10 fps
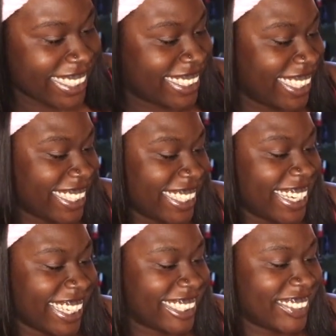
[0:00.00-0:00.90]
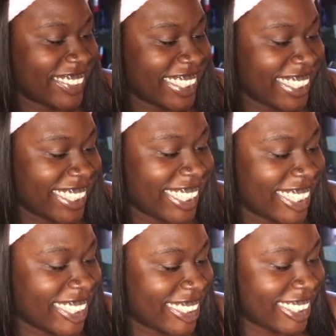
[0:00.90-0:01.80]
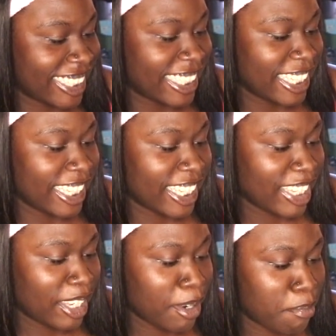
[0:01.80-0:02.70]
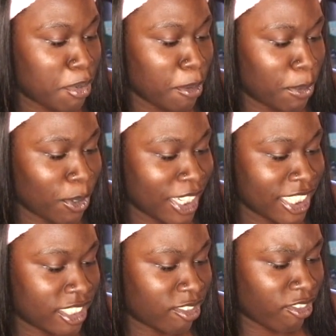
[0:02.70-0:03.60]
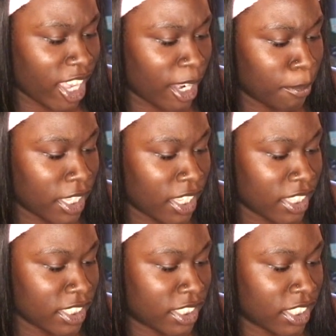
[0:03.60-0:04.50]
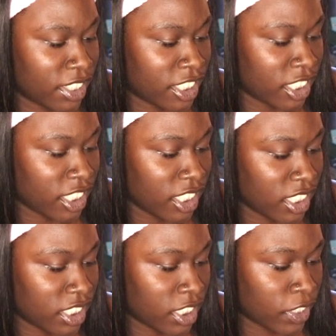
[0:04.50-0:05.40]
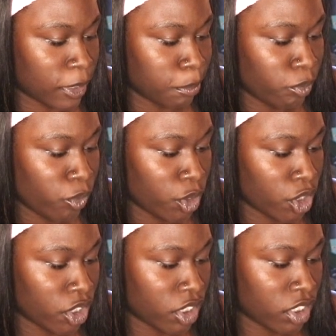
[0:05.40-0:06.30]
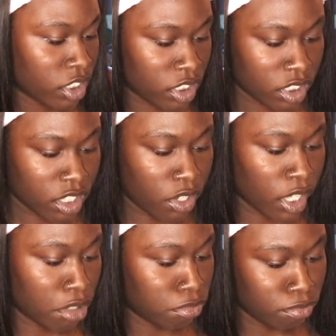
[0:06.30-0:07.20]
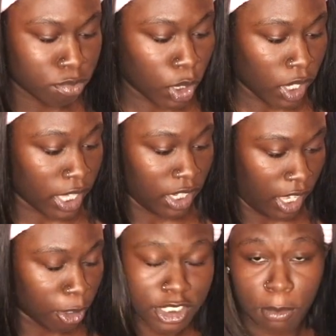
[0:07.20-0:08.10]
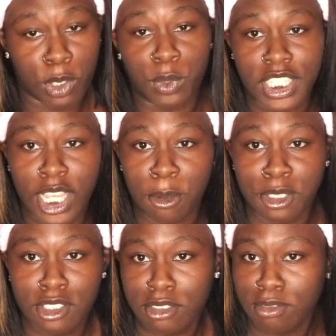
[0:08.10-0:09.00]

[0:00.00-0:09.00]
let's see, the next one is the Propolis Vitamin Synergy Serum. Okay, well, I, I was able to read that one.